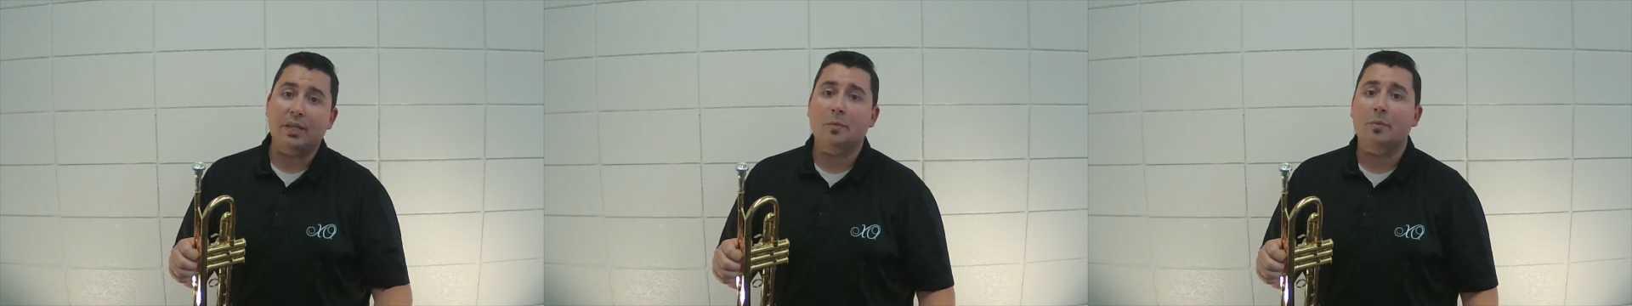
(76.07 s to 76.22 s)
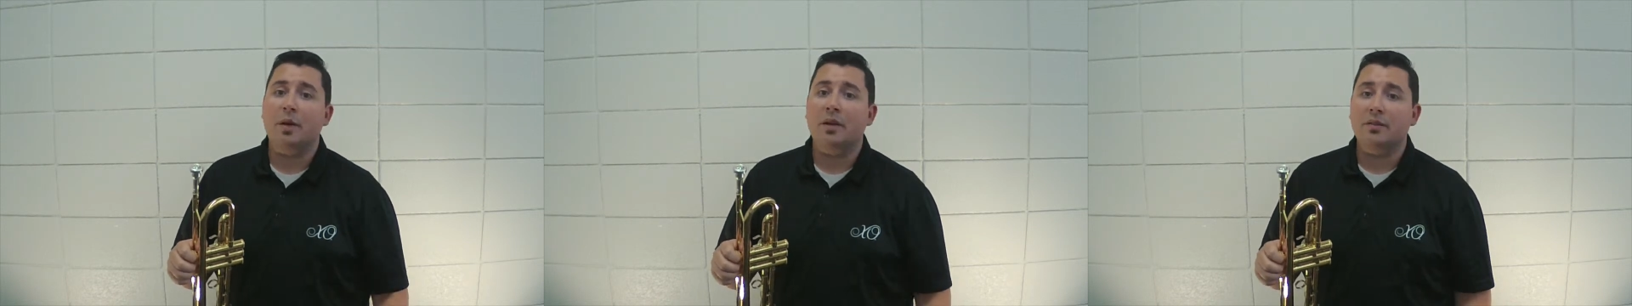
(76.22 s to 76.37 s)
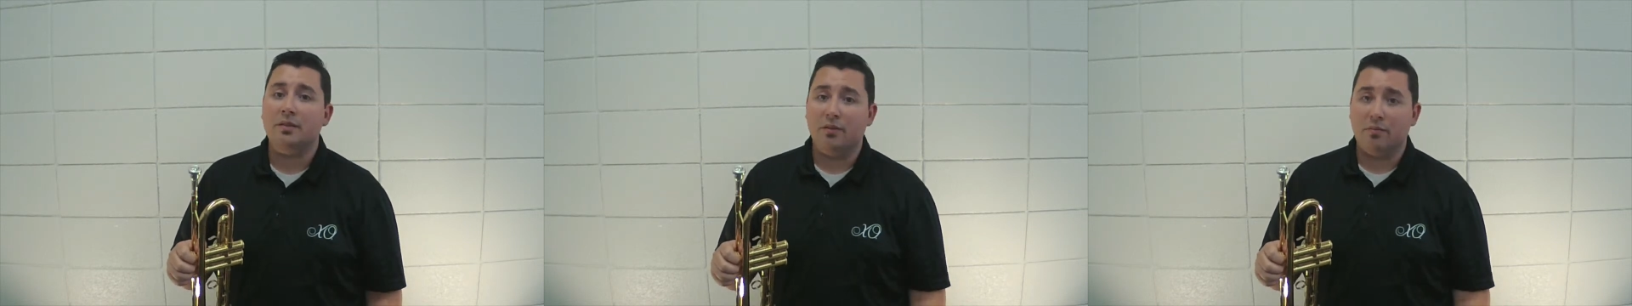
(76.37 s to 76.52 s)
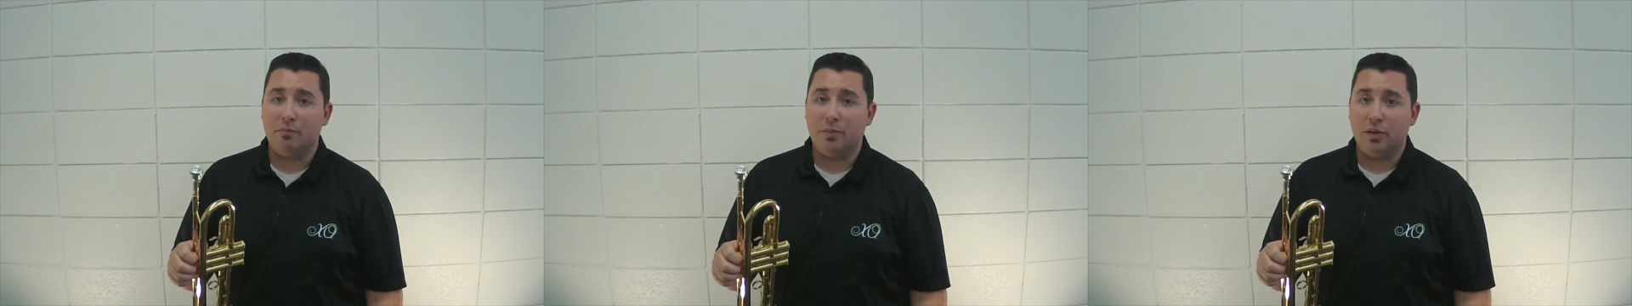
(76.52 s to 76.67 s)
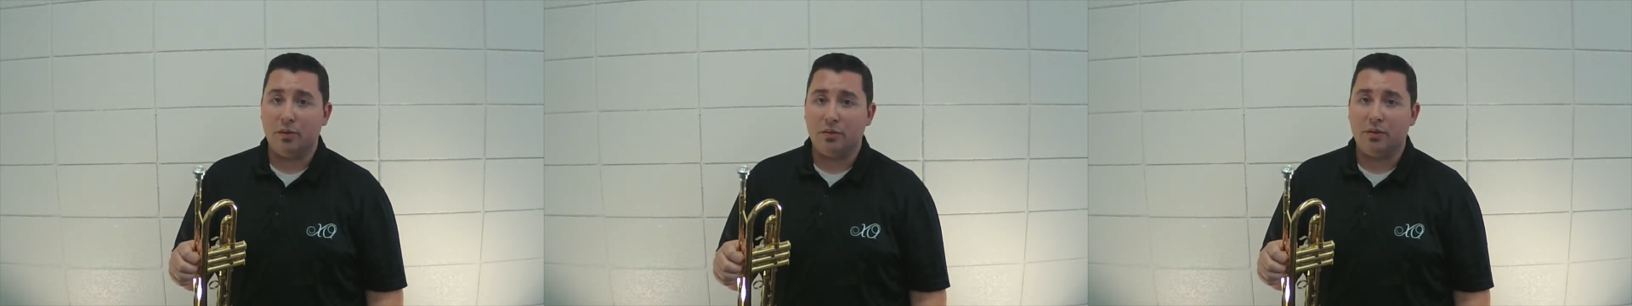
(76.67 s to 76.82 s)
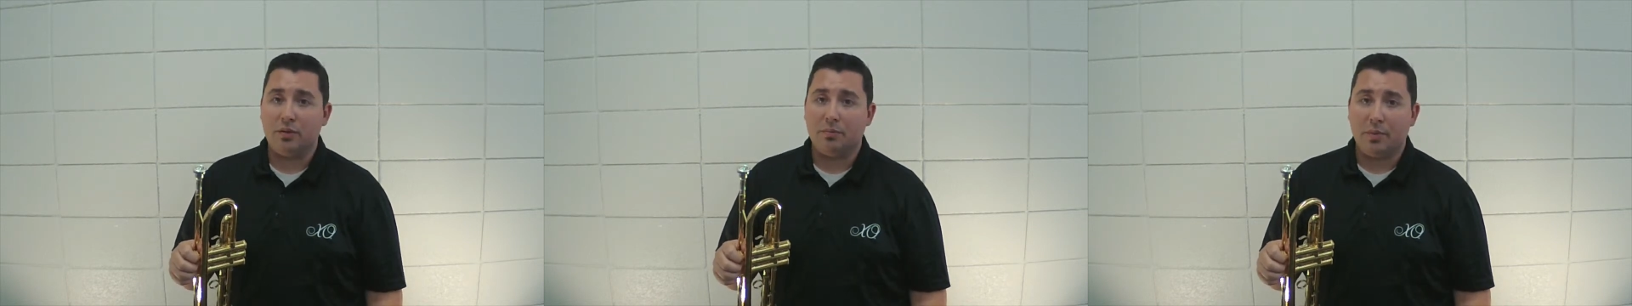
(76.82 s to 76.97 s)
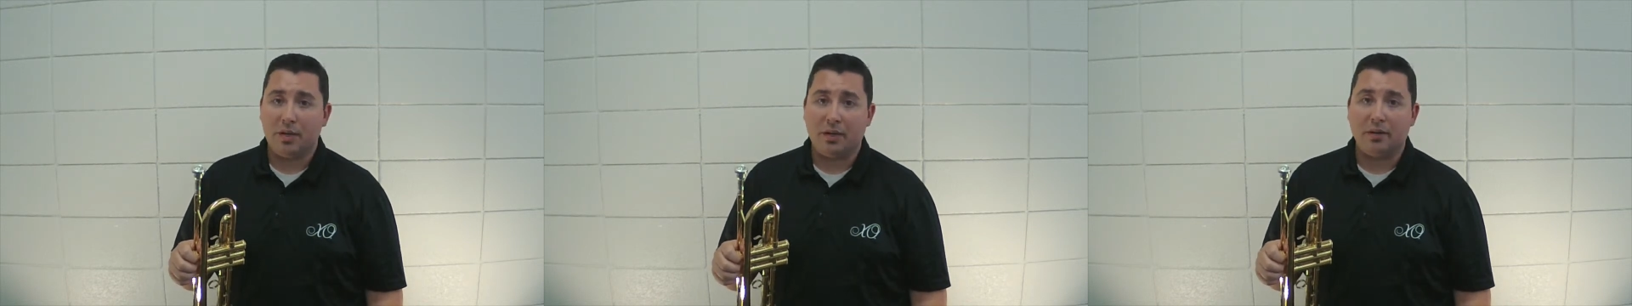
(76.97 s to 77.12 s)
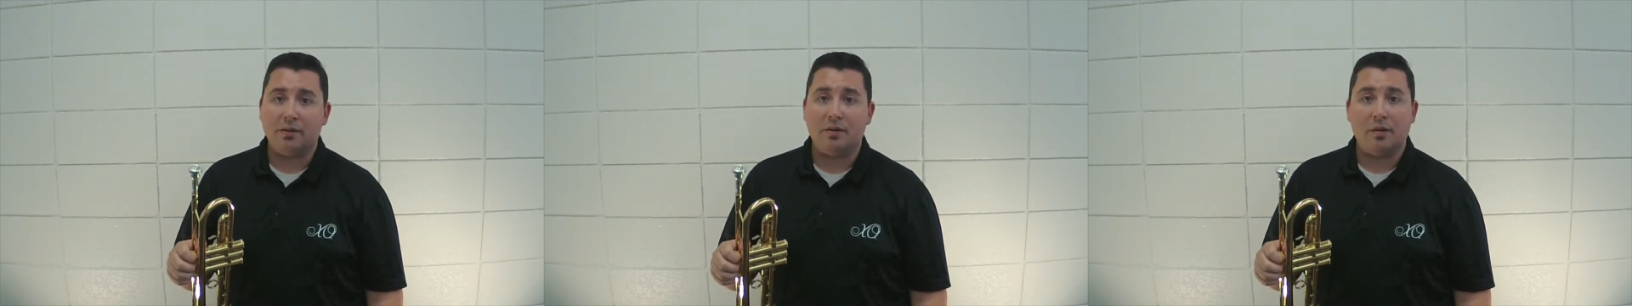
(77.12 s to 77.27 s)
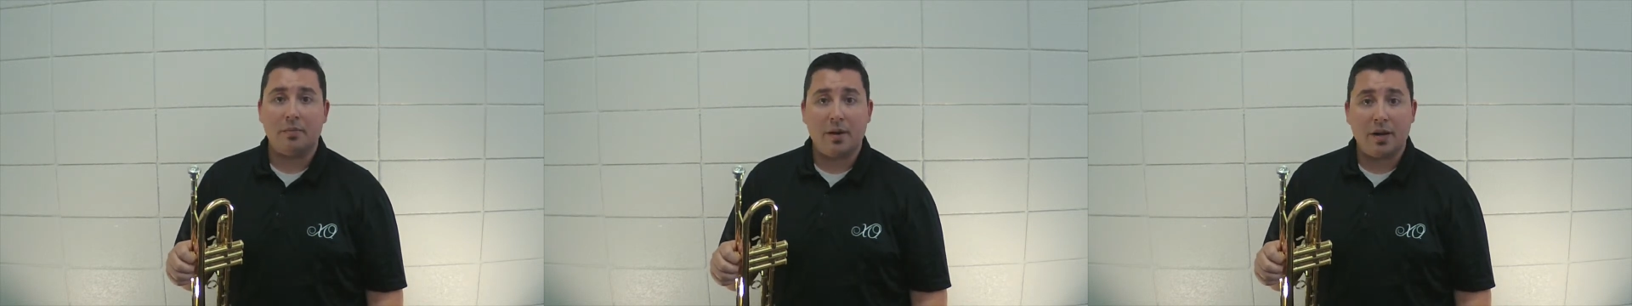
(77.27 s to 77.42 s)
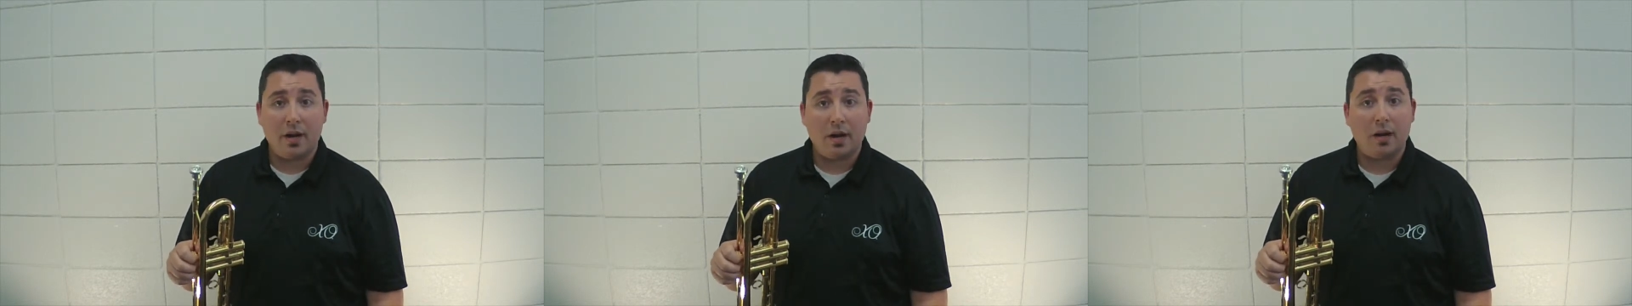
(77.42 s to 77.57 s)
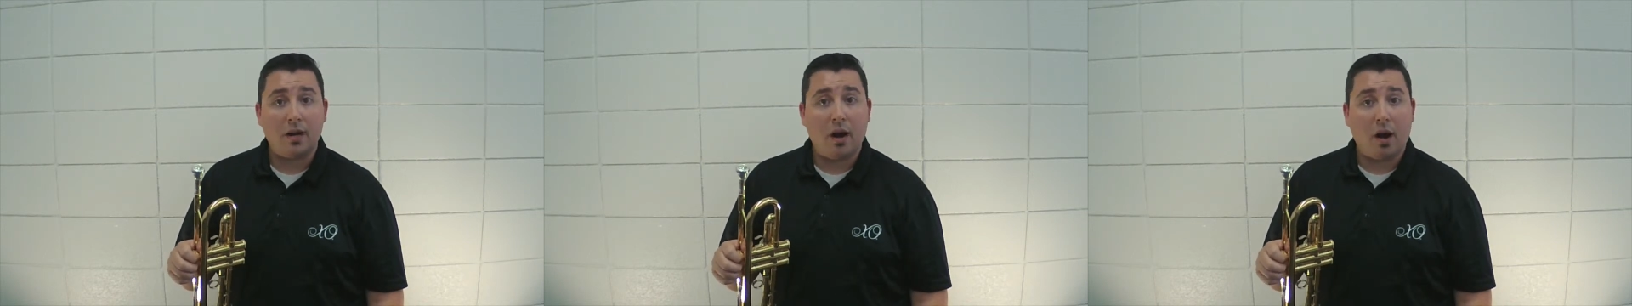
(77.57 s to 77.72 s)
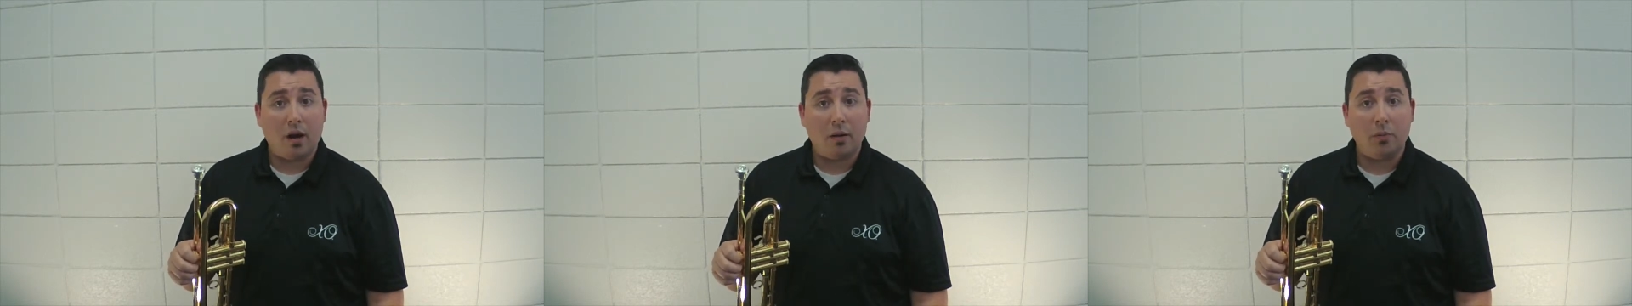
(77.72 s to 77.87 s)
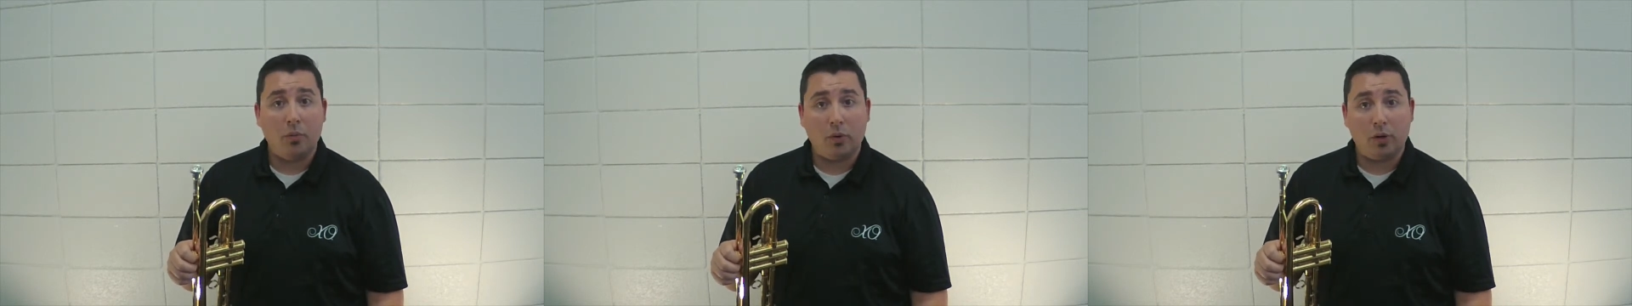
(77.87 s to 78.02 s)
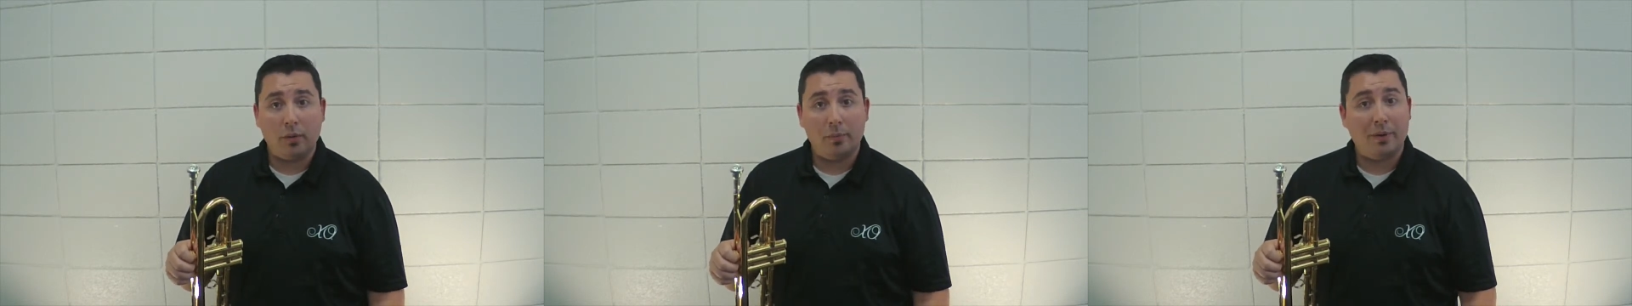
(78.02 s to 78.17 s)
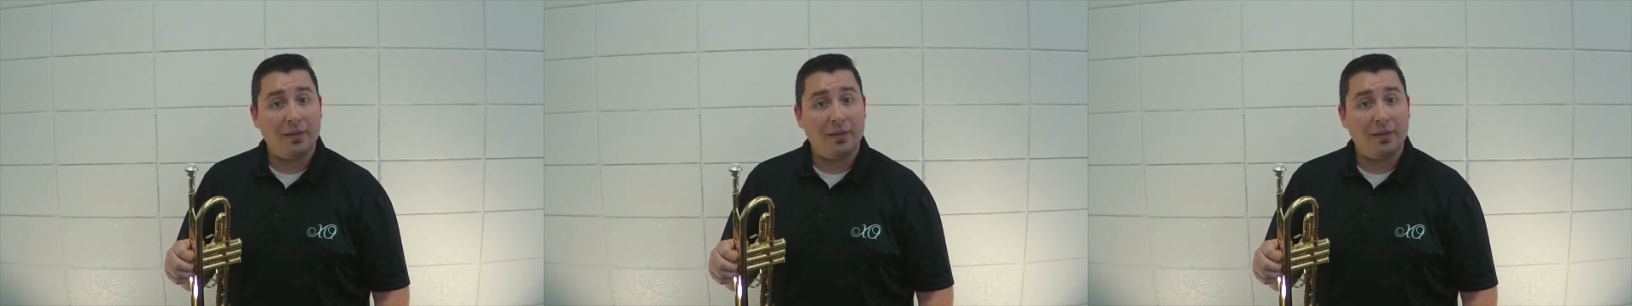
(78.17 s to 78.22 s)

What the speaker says: expensive mute because they're made out of cardboard,